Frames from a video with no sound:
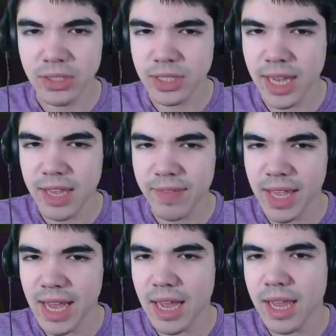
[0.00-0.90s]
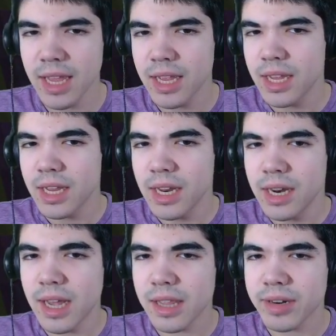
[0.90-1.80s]
you'll see I even got
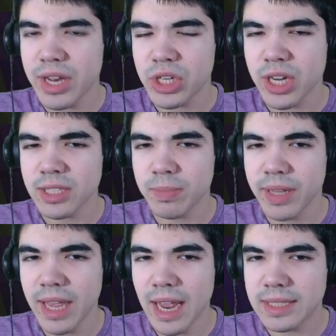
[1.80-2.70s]
netherite chest plate,